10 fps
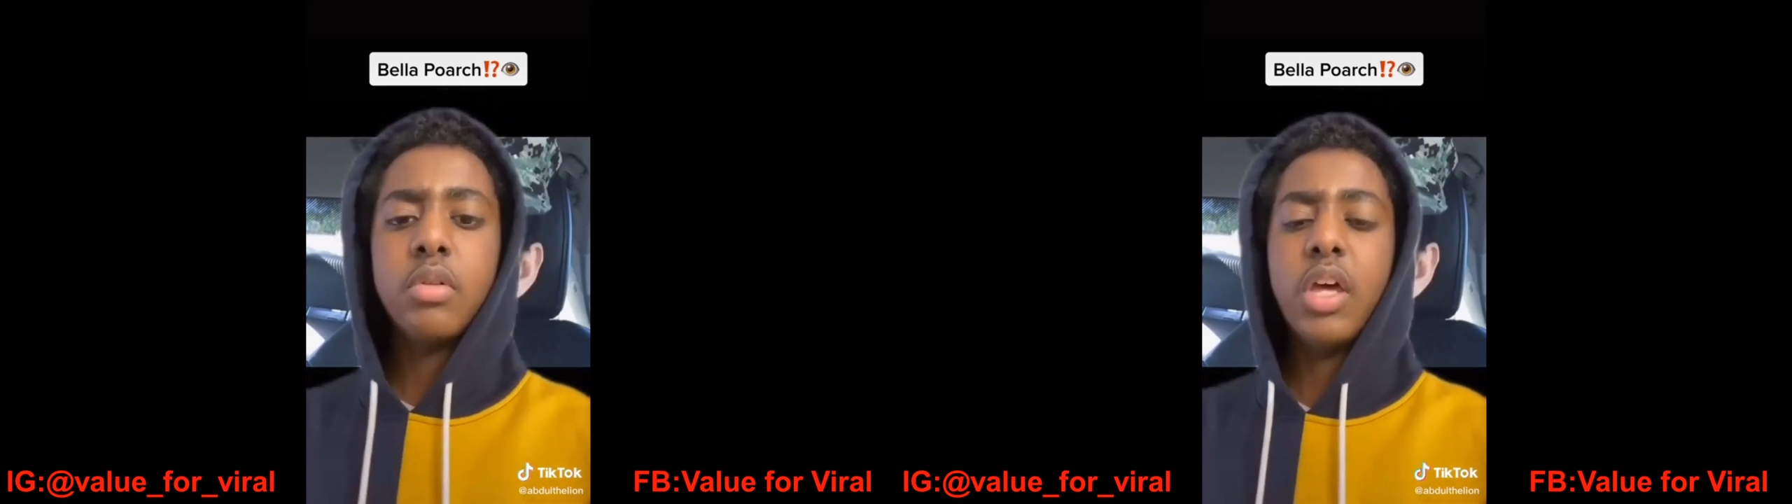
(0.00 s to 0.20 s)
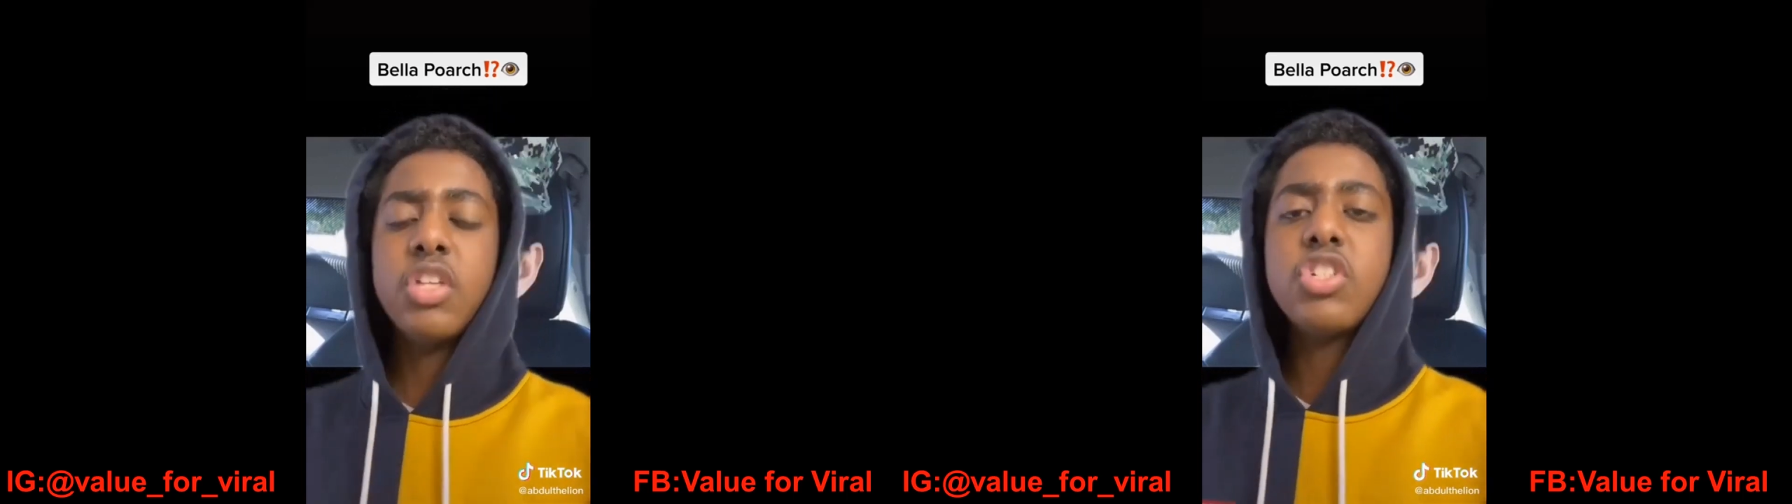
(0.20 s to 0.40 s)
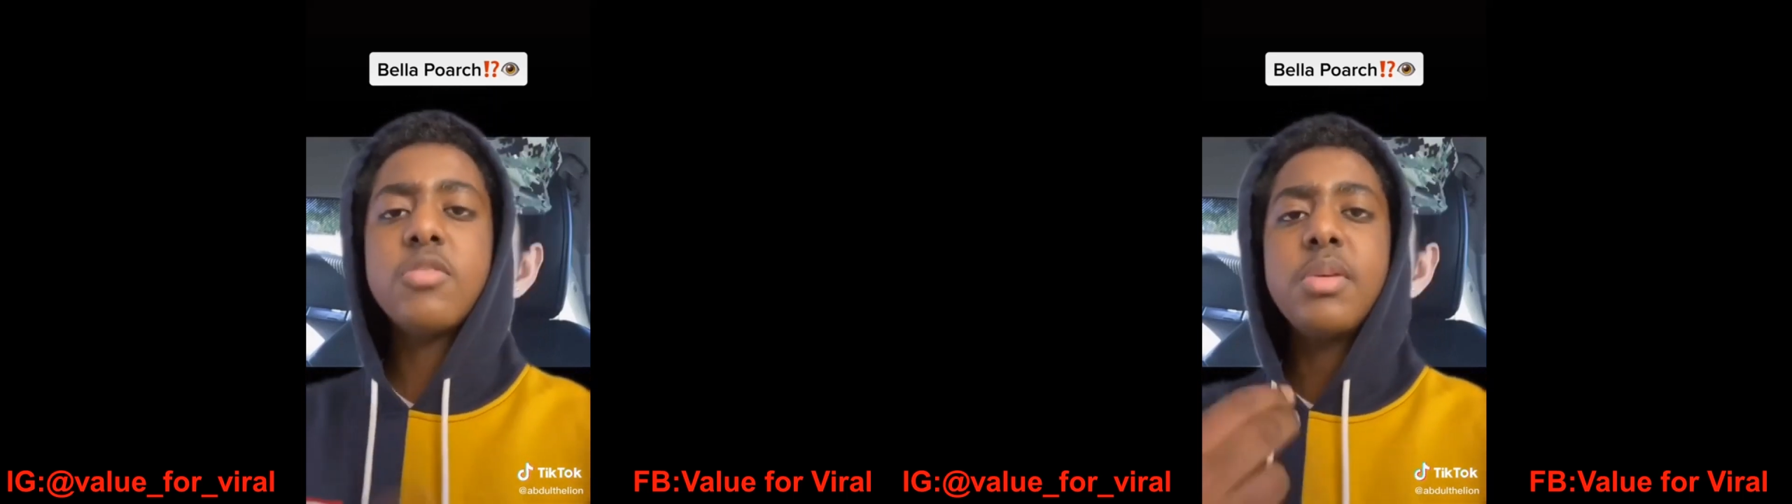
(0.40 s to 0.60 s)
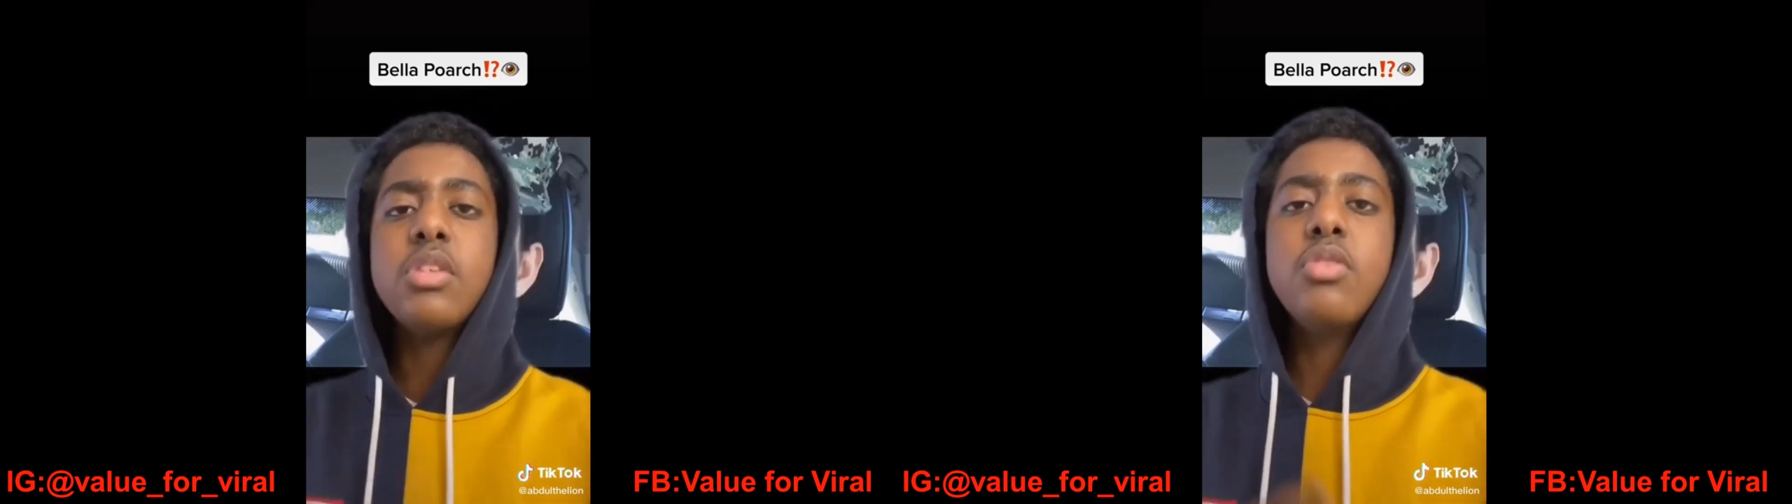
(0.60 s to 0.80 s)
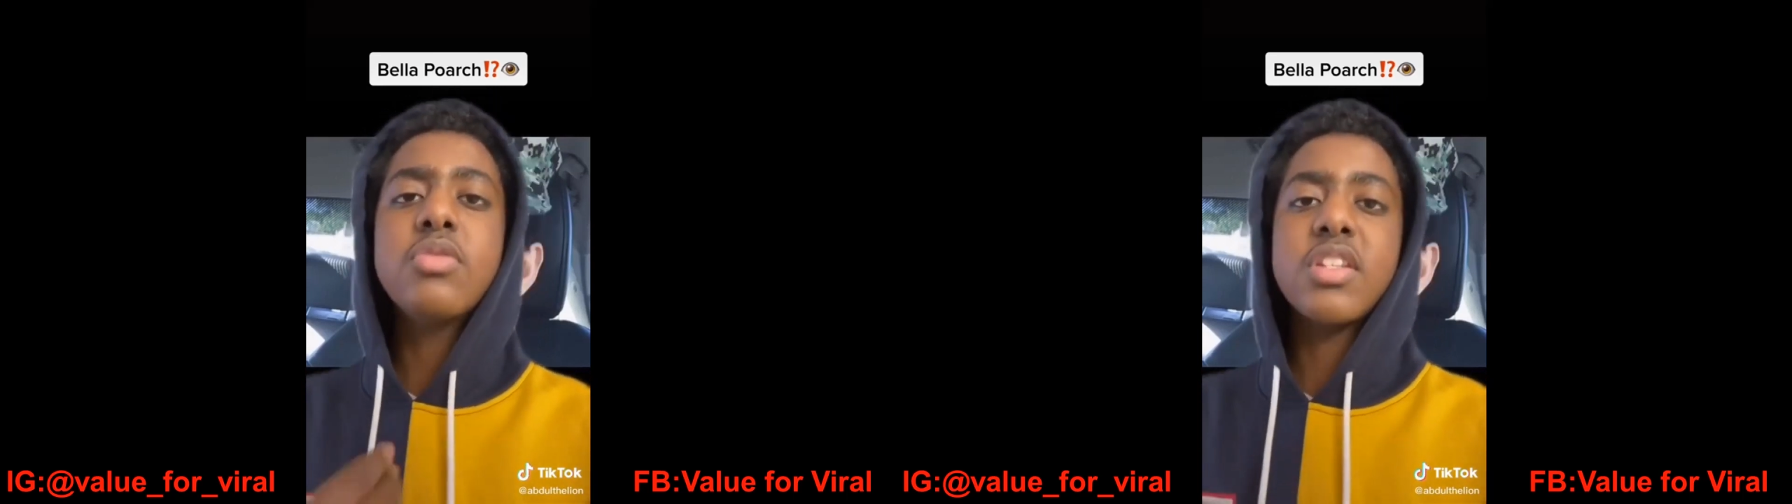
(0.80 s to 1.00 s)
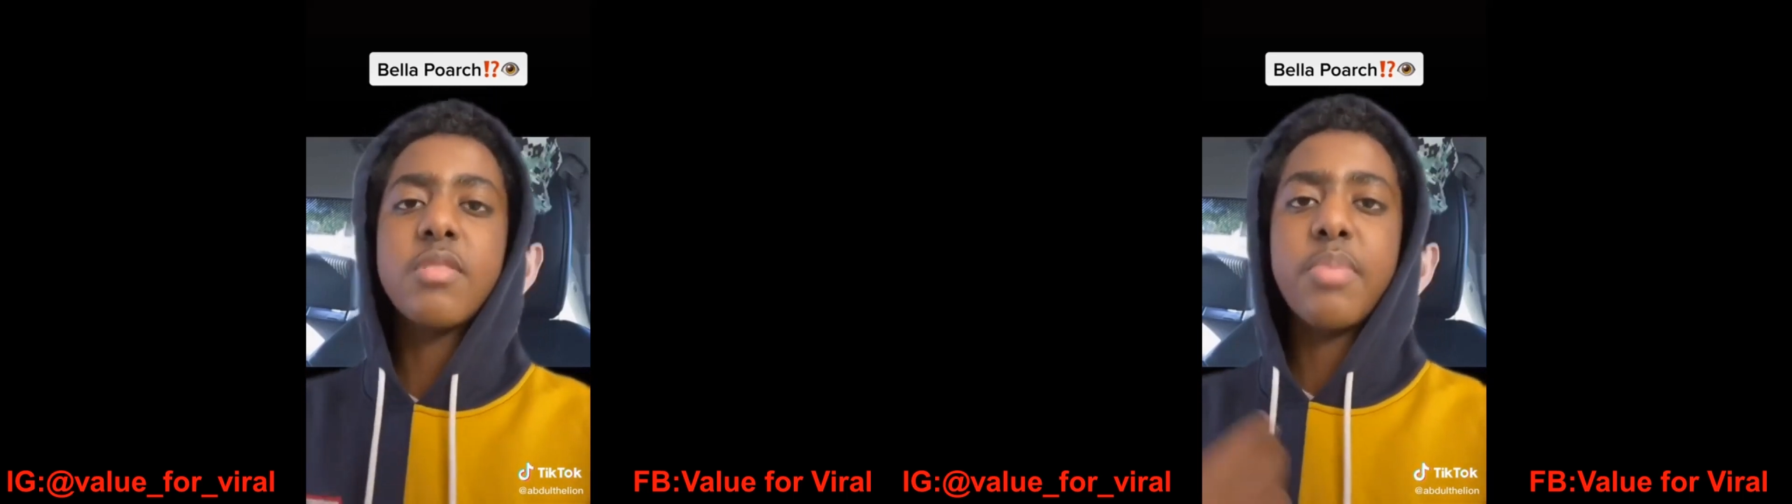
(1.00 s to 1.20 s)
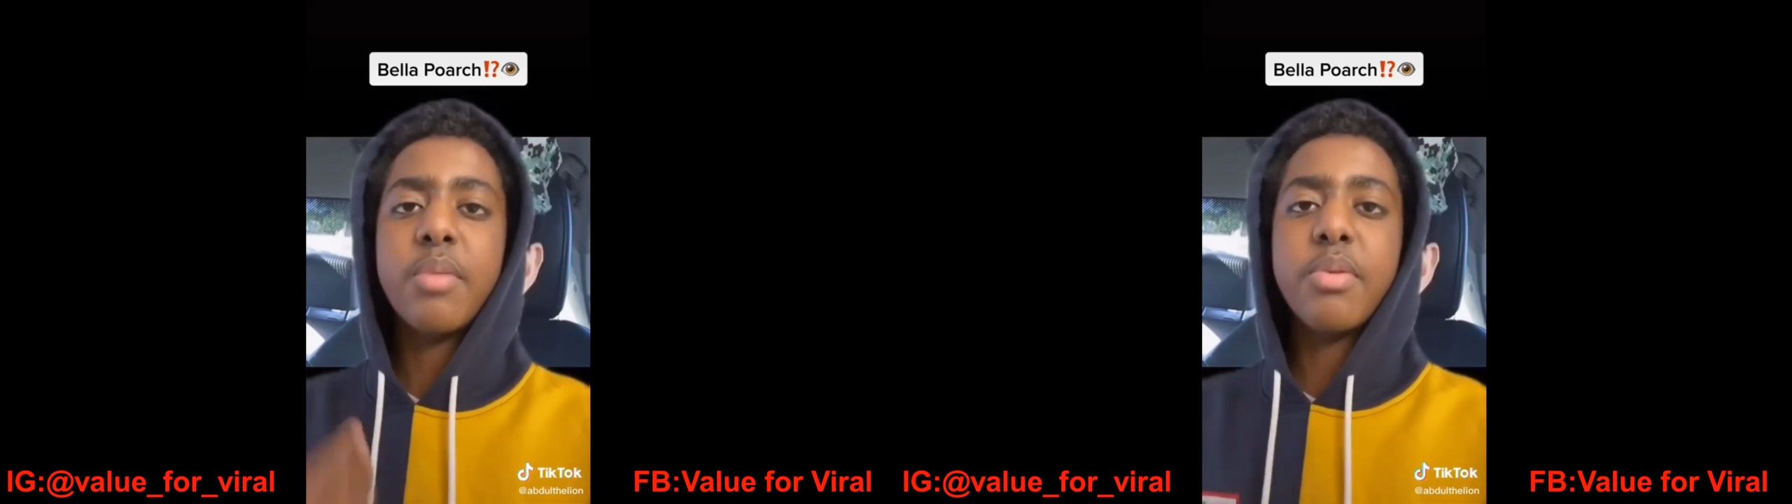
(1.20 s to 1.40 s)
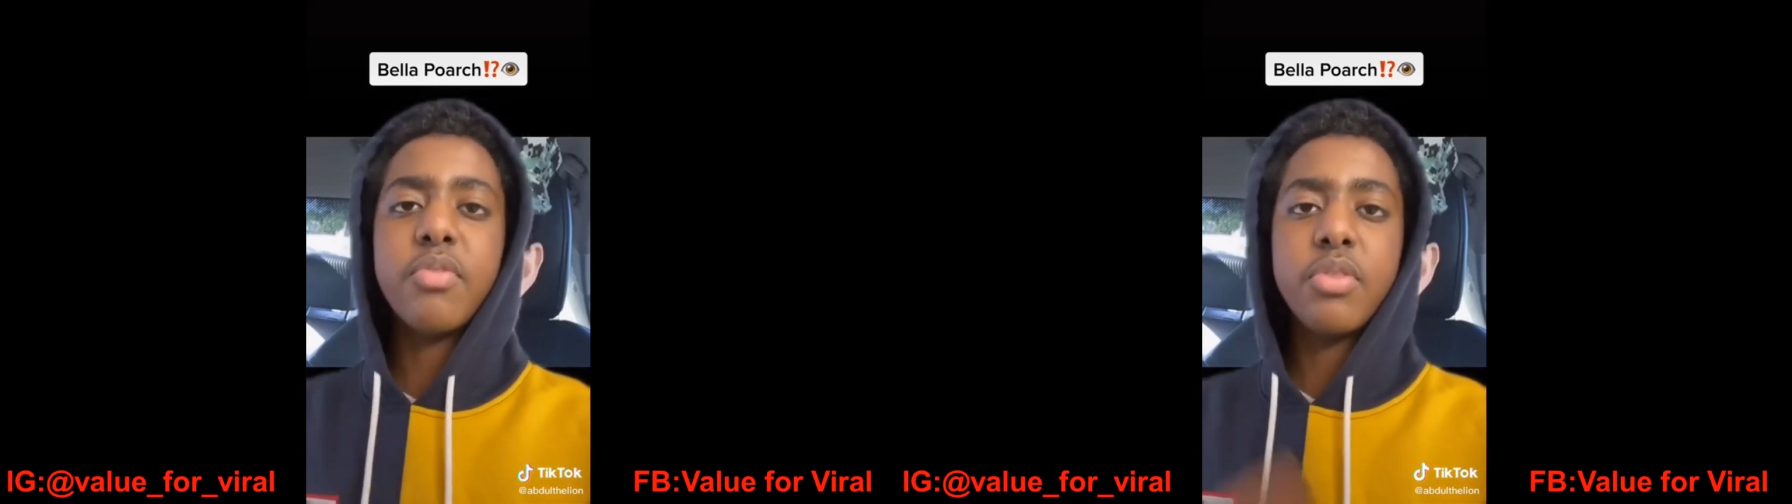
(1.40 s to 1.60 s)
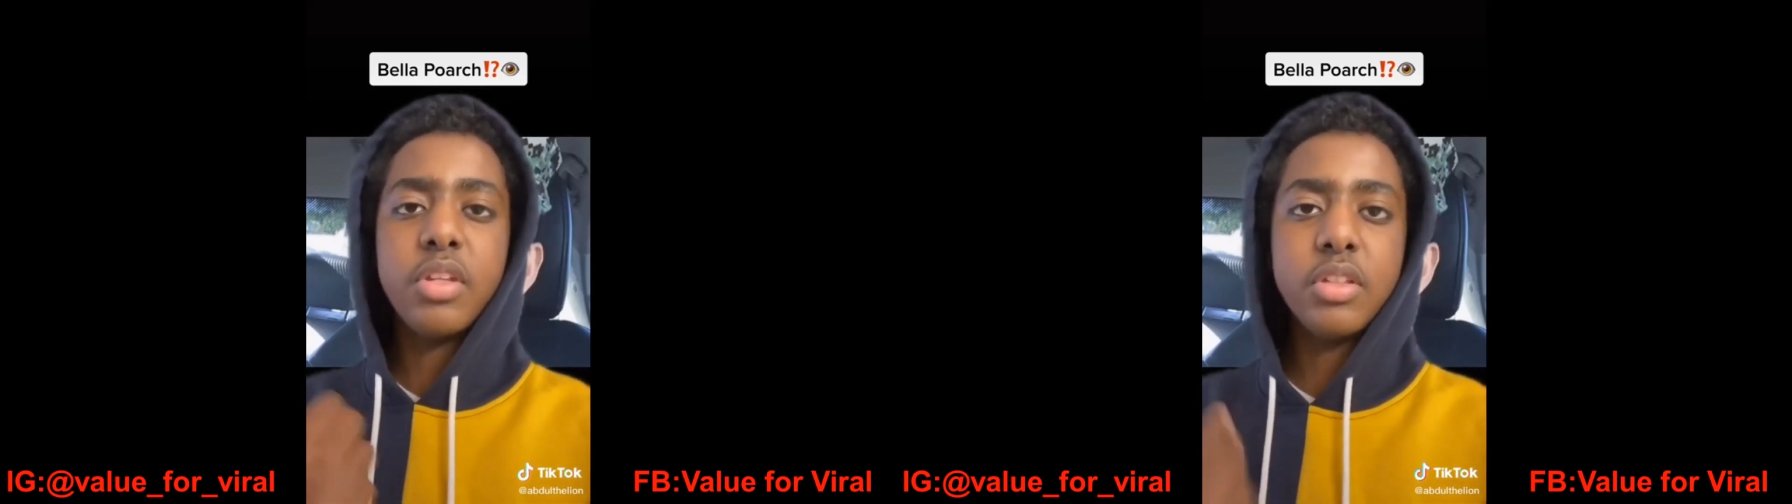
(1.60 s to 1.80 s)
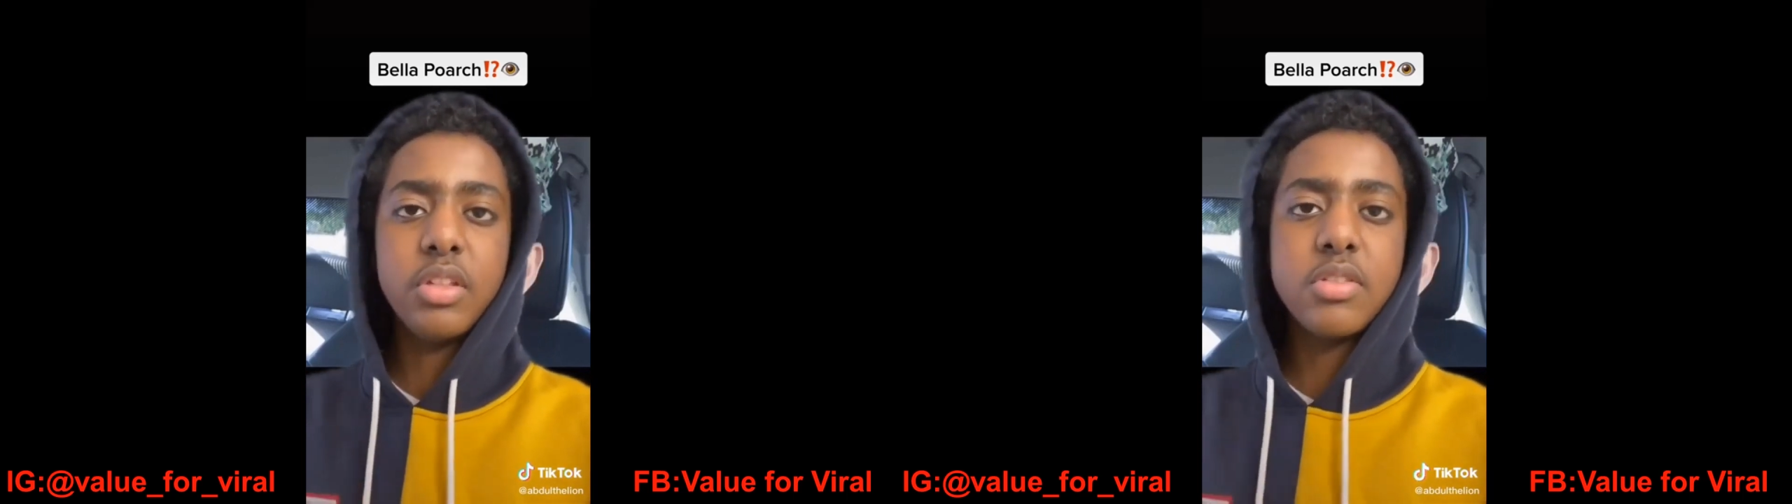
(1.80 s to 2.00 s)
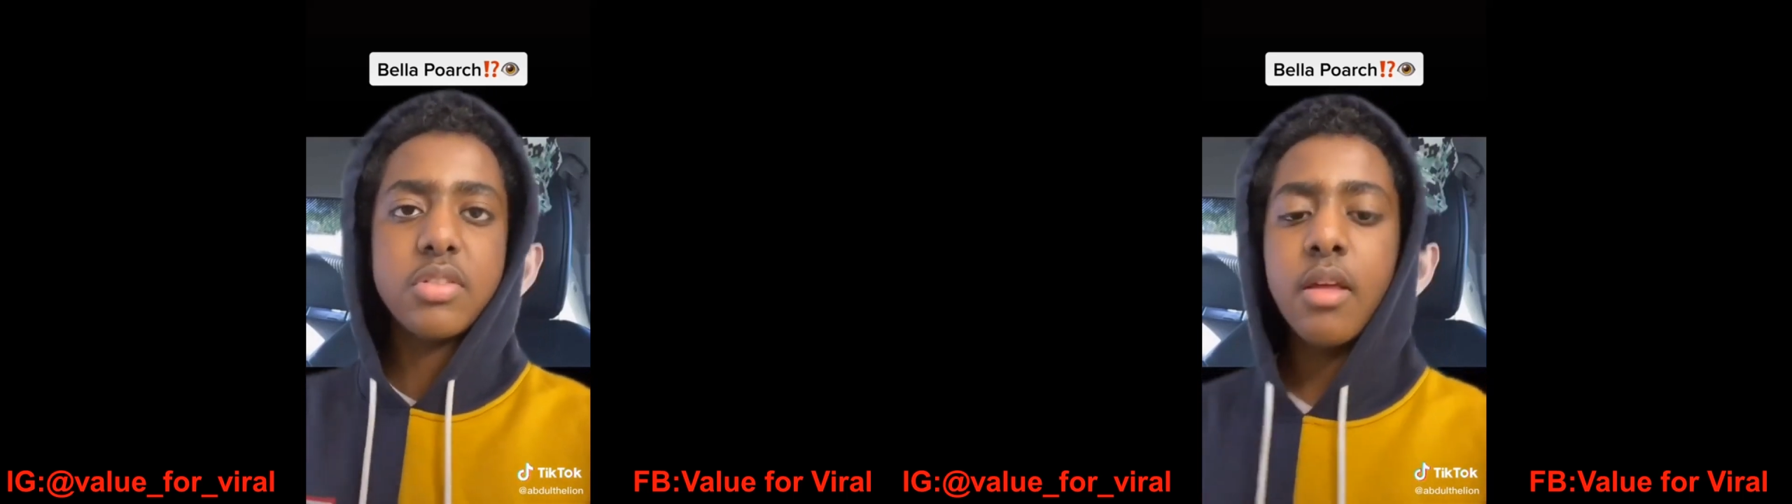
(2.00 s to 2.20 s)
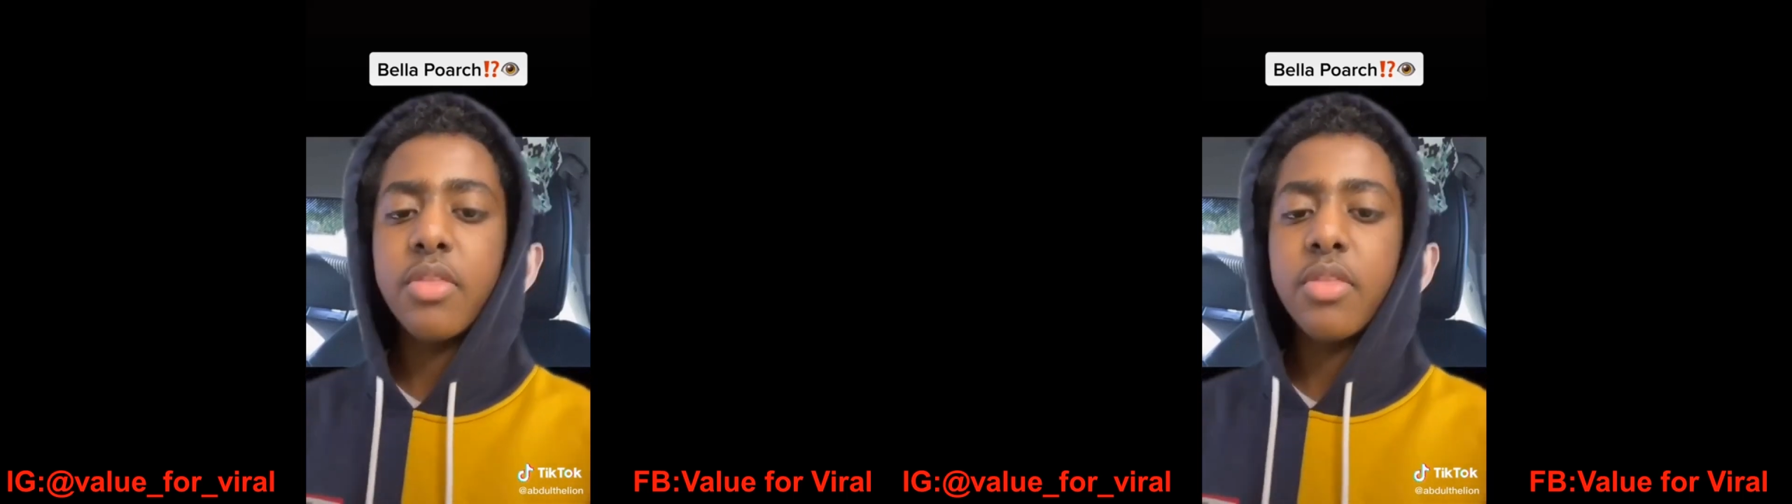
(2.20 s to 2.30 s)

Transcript: and she's being used as a puppet for the elites.